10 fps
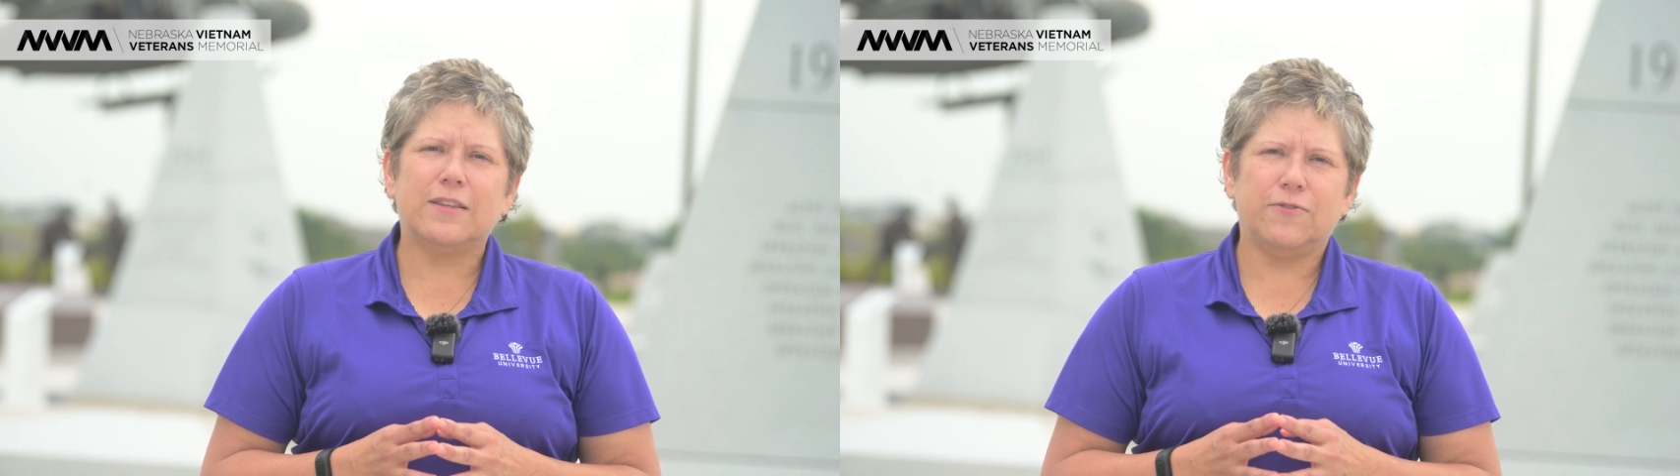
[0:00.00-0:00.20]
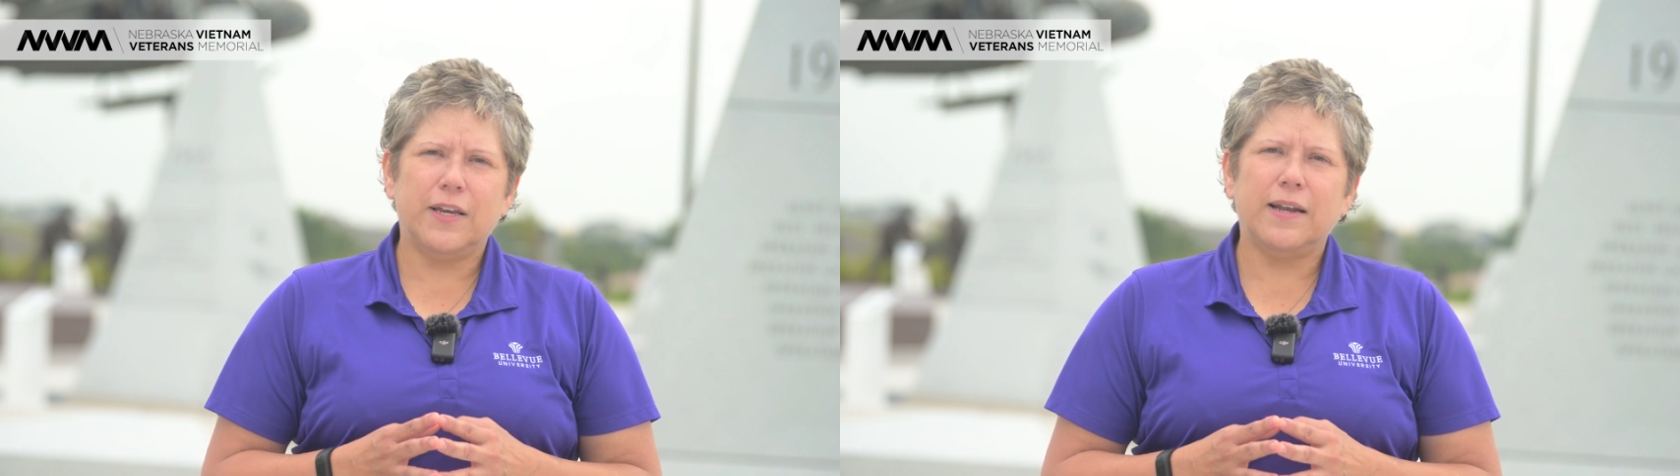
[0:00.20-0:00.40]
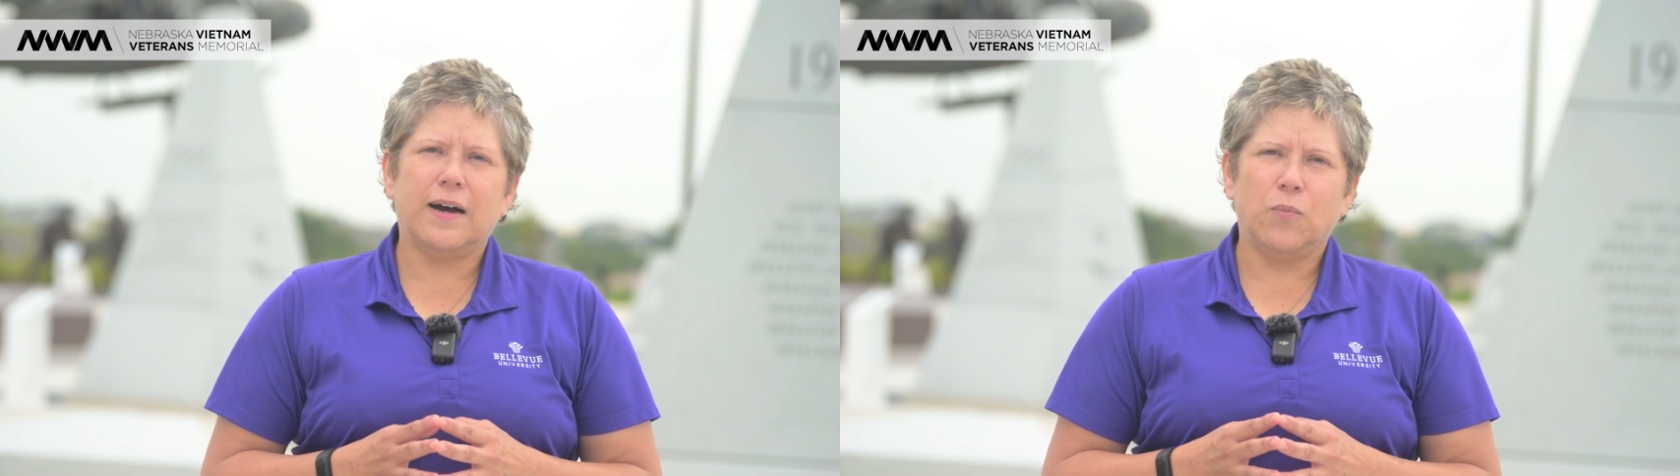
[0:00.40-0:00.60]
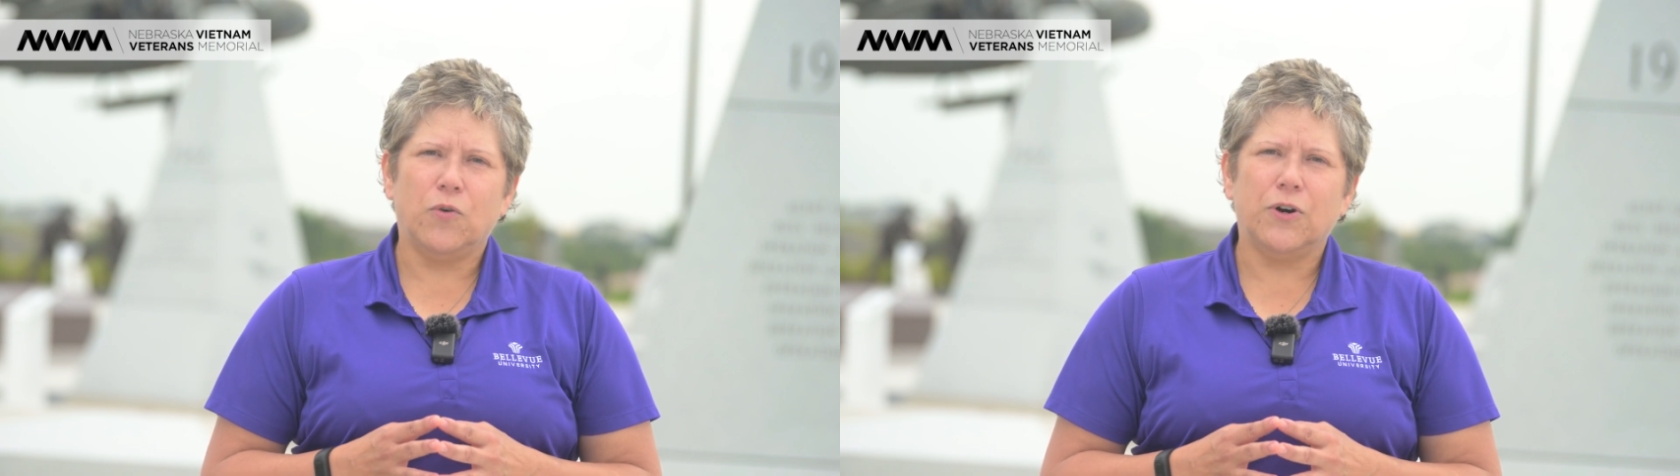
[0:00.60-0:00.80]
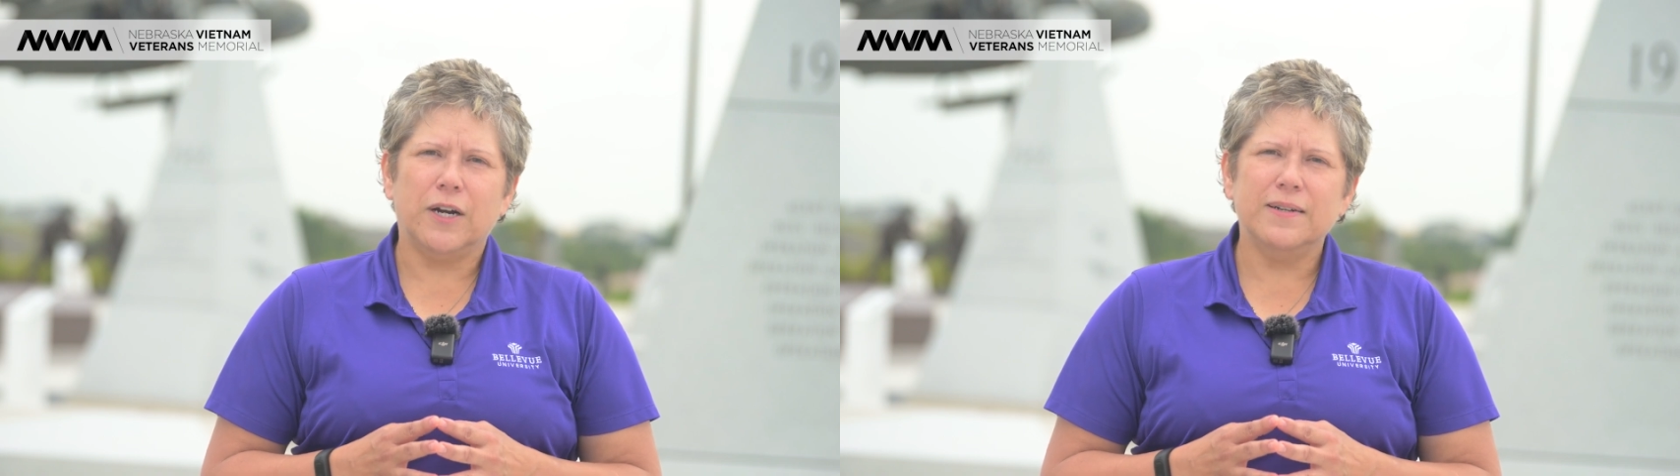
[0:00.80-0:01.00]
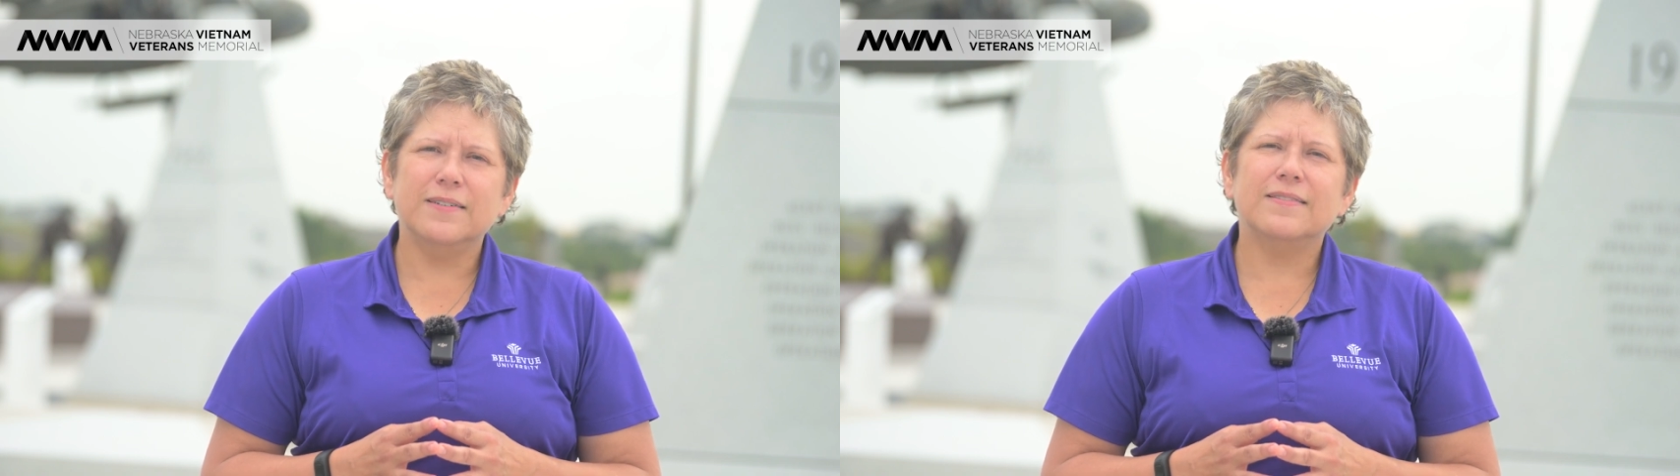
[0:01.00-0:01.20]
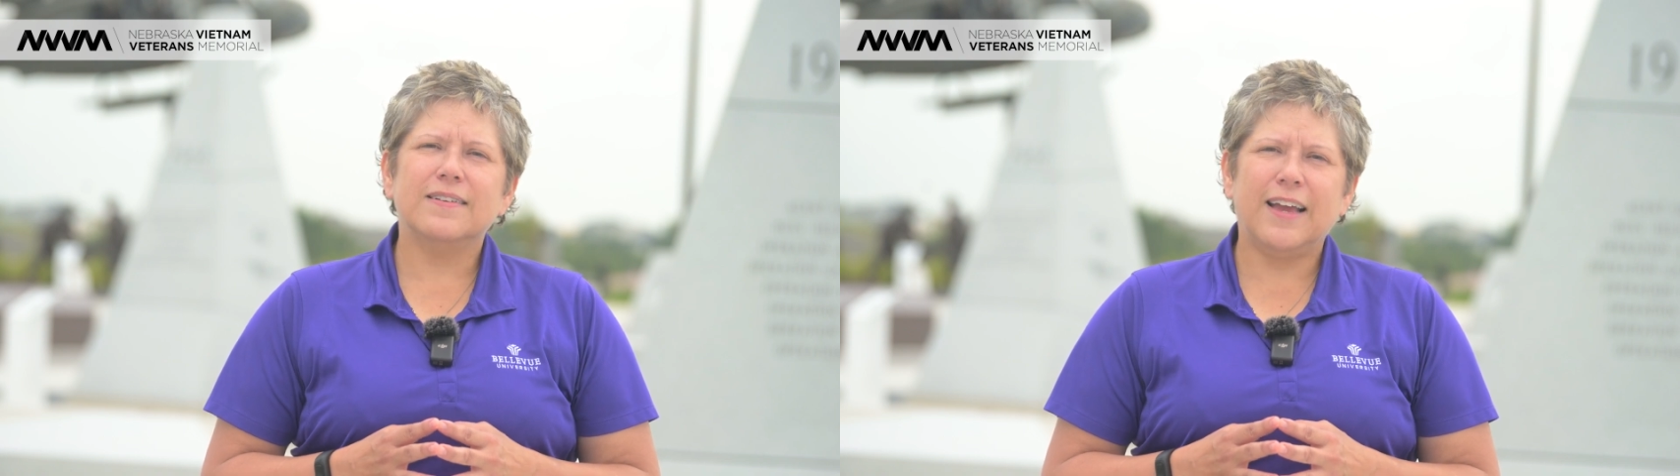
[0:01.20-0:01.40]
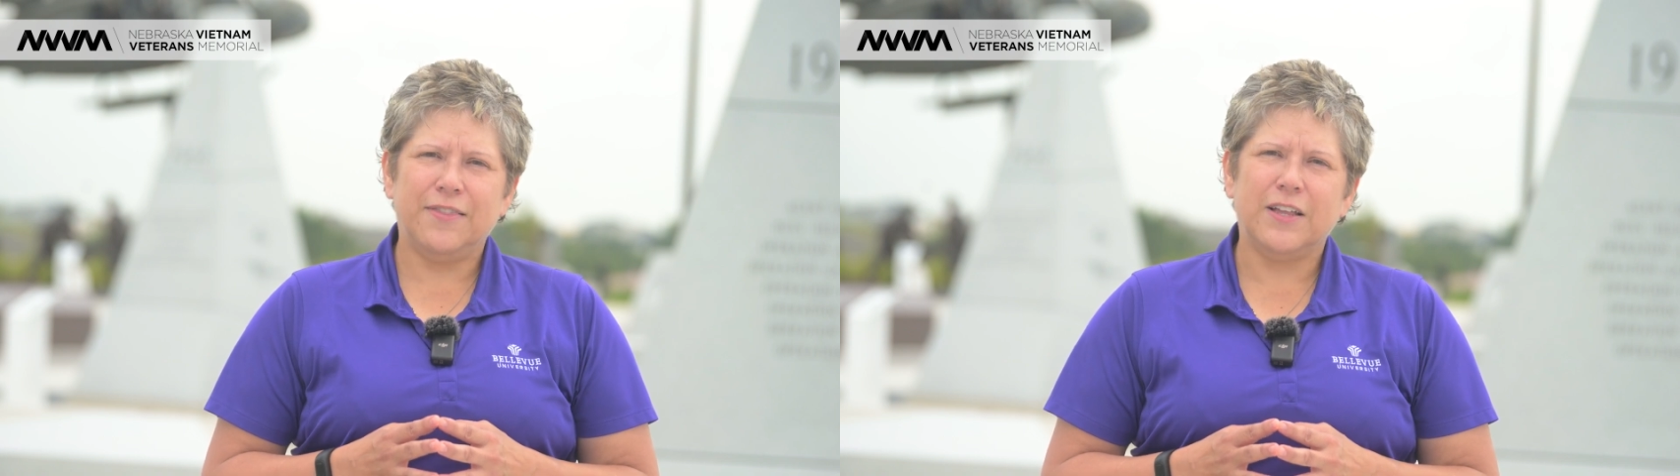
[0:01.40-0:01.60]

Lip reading: Vietnam War, and